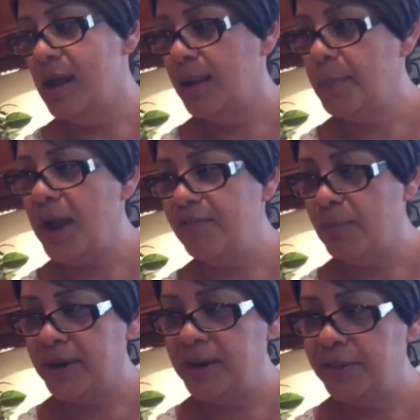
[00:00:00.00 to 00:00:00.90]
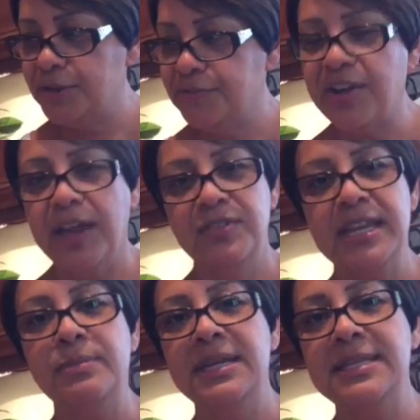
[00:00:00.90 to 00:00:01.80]
uh, probably for about another five
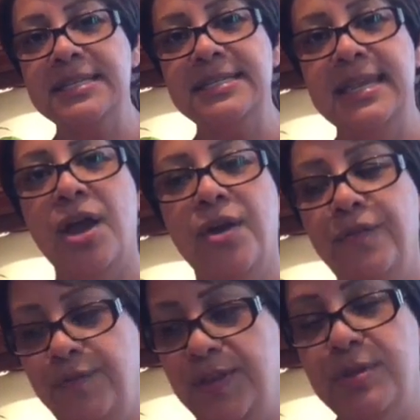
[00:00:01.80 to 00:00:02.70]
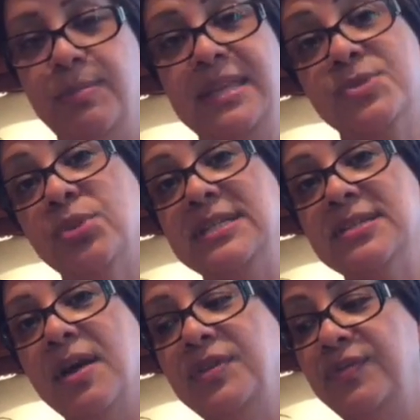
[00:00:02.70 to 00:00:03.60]
ten minutes and see how, if the meat's really soft.